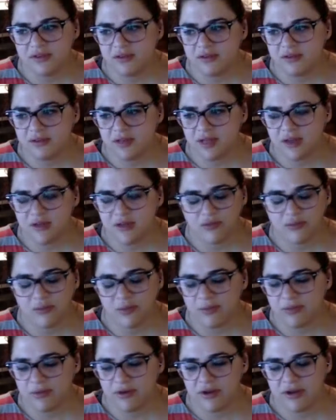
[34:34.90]
I don't
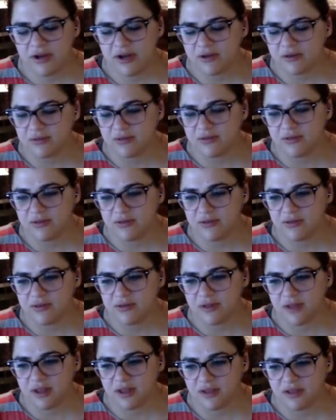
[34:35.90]
remember, and I don't
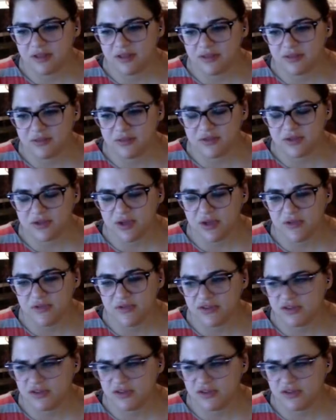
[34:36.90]
think that's resolved.